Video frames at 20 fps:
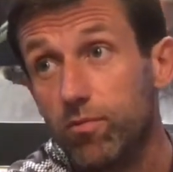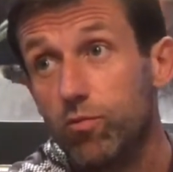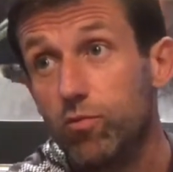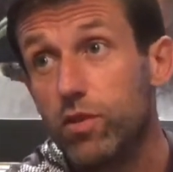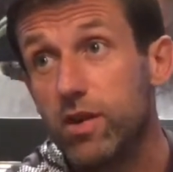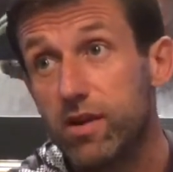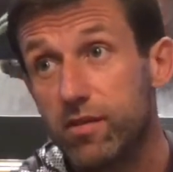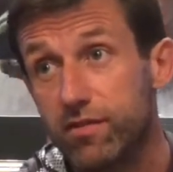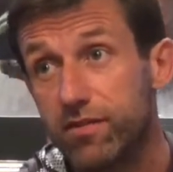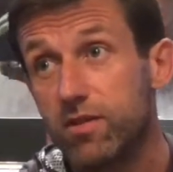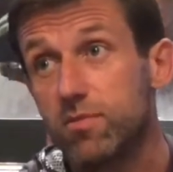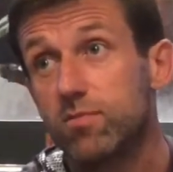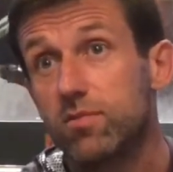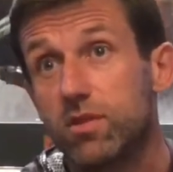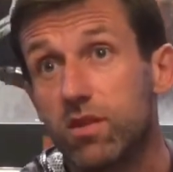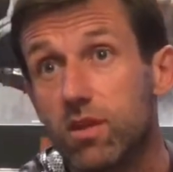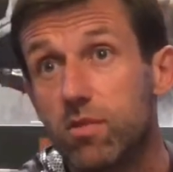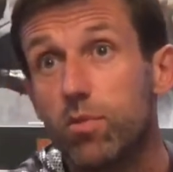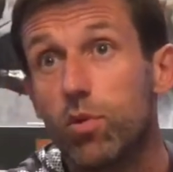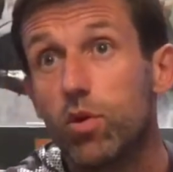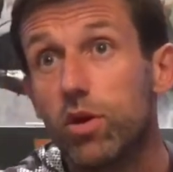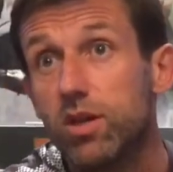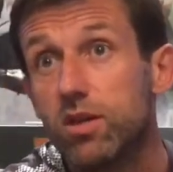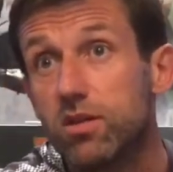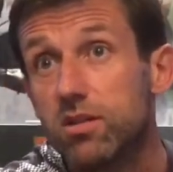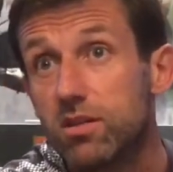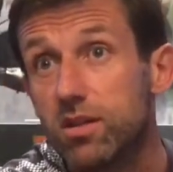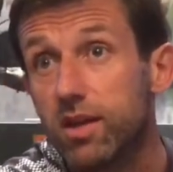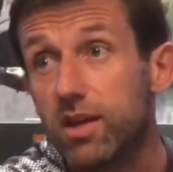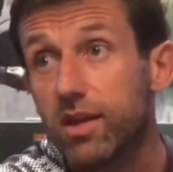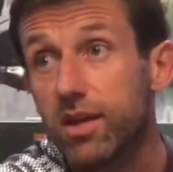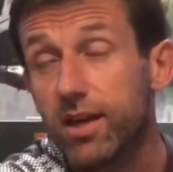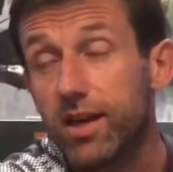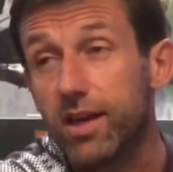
reaffirm to the boys, that